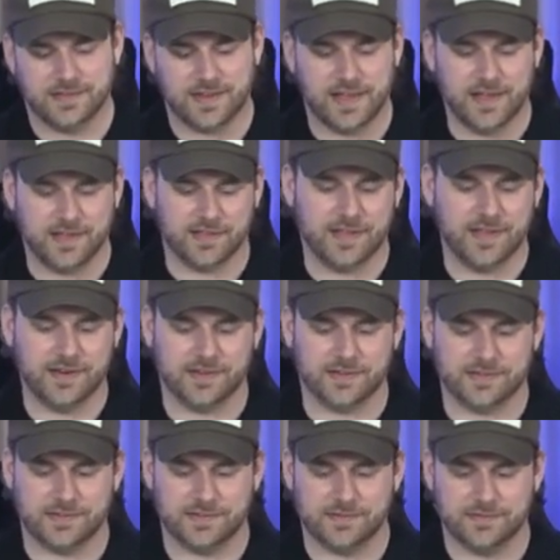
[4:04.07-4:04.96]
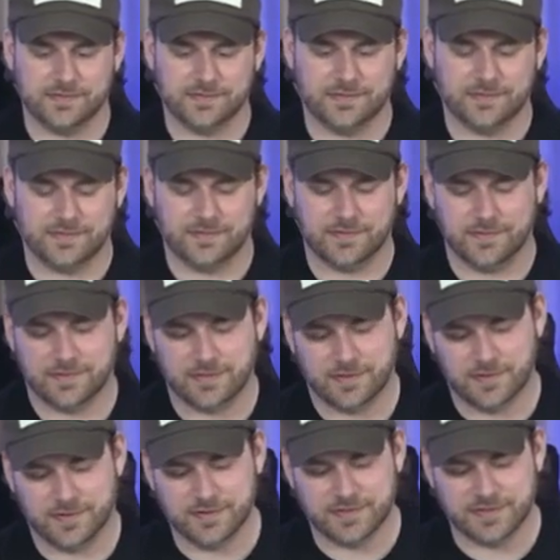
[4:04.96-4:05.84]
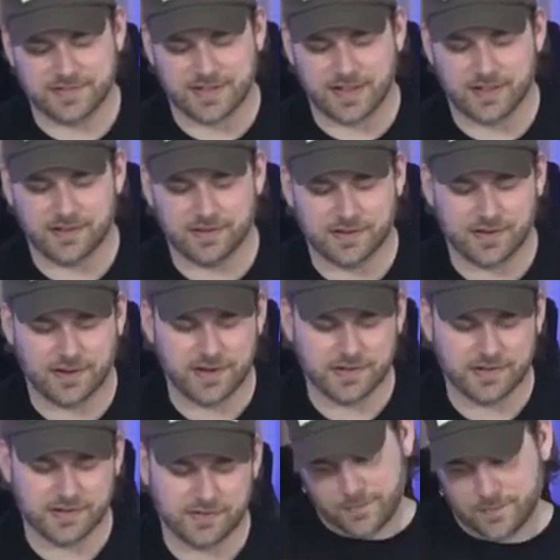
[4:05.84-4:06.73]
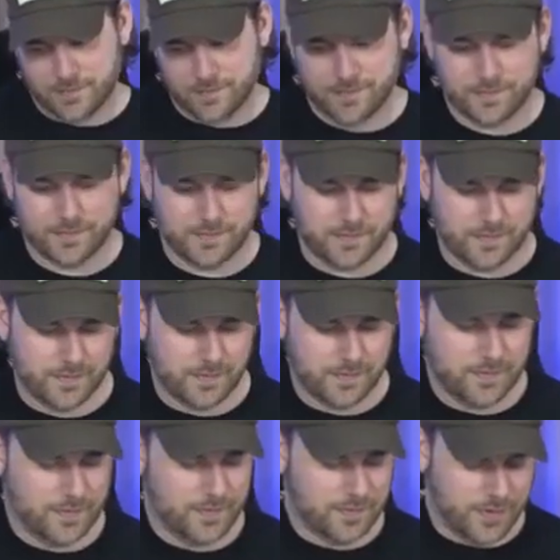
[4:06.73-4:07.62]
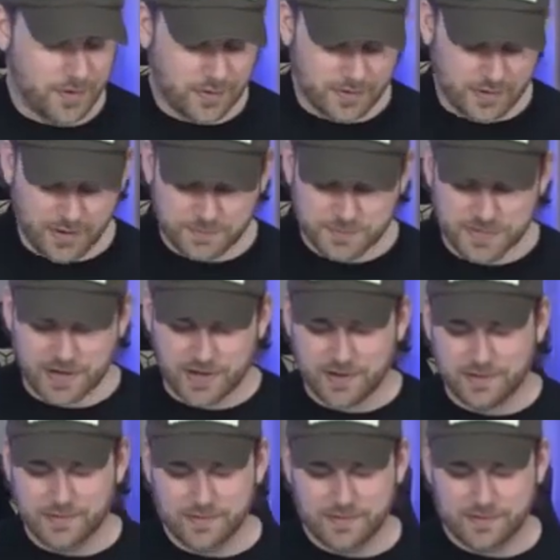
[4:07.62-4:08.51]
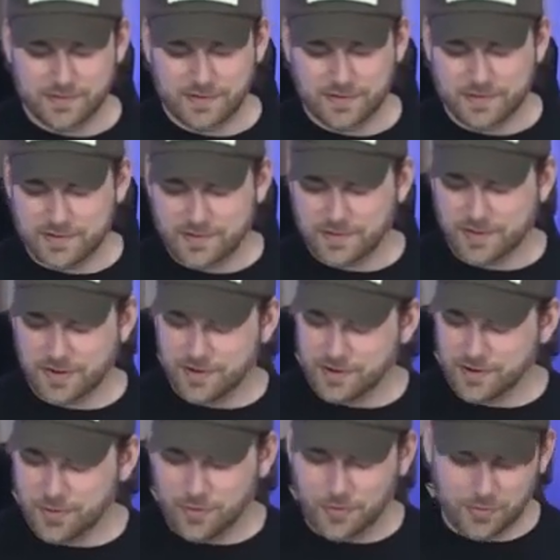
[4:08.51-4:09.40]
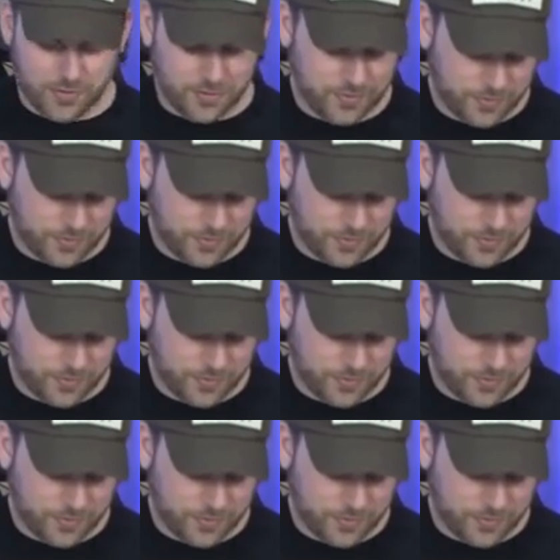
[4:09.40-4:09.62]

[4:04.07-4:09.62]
Dang, that is a good solid connection. On the upside, cutting a hole